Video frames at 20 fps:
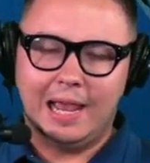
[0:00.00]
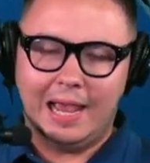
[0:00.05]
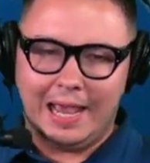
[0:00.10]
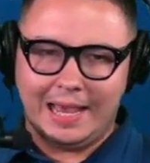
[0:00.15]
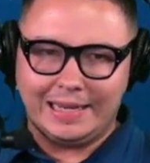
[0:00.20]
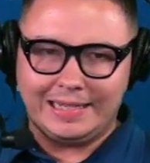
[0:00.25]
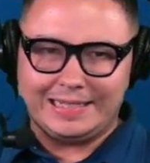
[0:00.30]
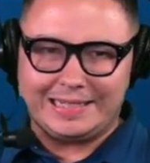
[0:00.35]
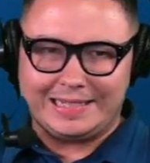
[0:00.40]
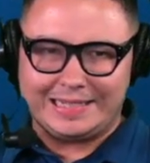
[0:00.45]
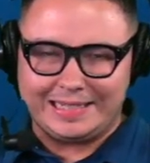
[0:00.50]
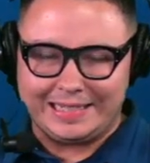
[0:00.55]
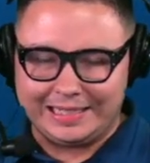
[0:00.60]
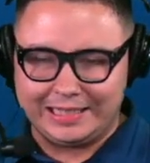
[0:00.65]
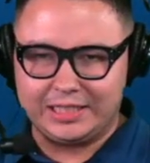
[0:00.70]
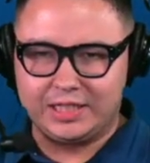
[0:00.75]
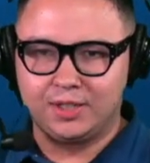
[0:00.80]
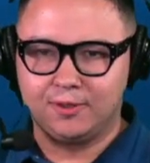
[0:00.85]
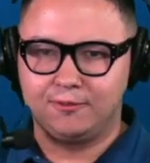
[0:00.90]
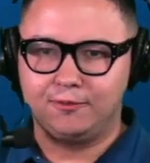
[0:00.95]
at
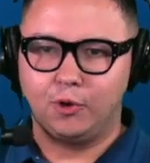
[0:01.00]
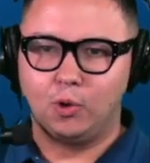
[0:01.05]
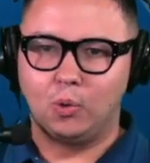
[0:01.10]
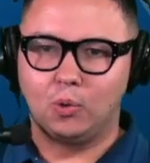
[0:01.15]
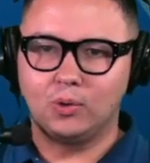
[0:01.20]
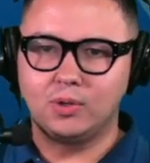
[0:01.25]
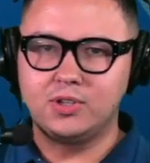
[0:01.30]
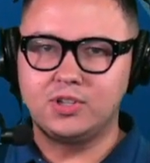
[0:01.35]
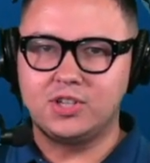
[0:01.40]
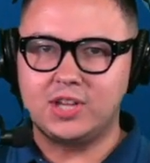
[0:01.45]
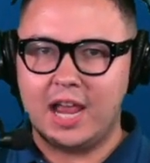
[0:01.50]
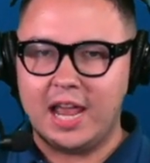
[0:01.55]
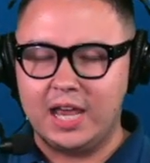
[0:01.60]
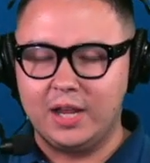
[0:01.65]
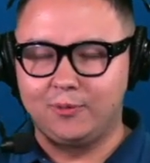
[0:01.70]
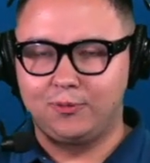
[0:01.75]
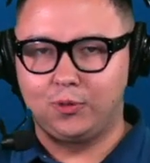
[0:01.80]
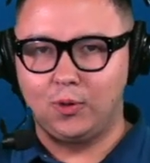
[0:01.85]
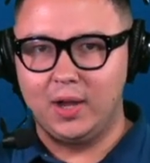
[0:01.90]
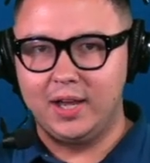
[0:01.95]
6-4,
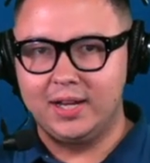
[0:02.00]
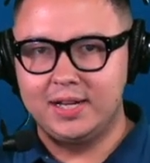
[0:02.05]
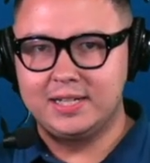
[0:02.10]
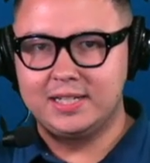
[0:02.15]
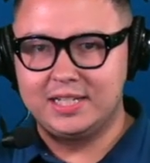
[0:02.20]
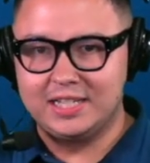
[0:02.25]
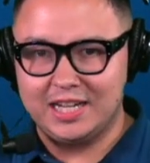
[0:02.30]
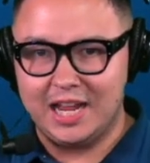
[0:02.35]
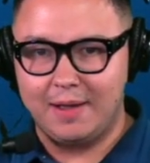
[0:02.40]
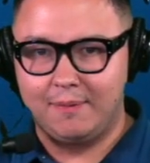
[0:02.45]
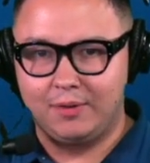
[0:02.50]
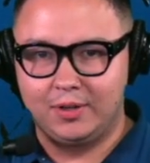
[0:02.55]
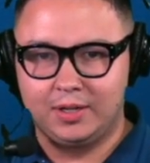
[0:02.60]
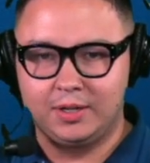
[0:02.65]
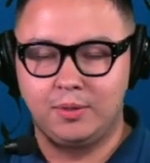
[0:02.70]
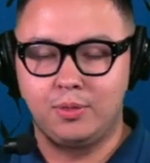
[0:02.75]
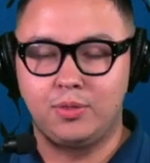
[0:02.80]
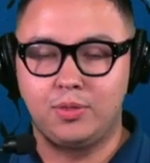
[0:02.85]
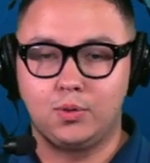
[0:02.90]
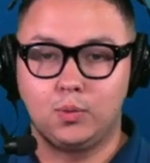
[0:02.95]
San Fran at
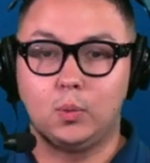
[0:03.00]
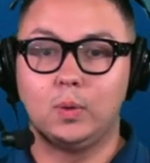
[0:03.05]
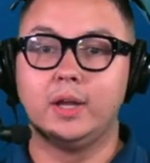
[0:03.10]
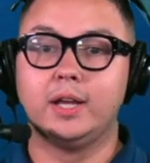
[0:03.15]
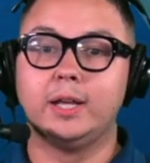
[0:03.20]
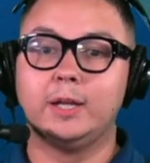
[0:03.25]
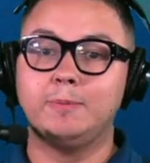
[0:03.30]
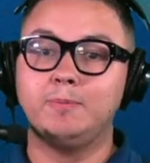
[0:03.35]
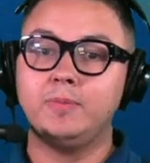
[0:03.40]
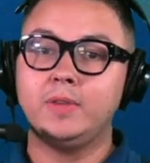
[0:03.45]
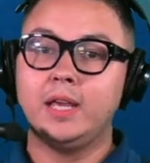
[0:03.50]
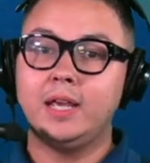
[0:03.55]
7-3.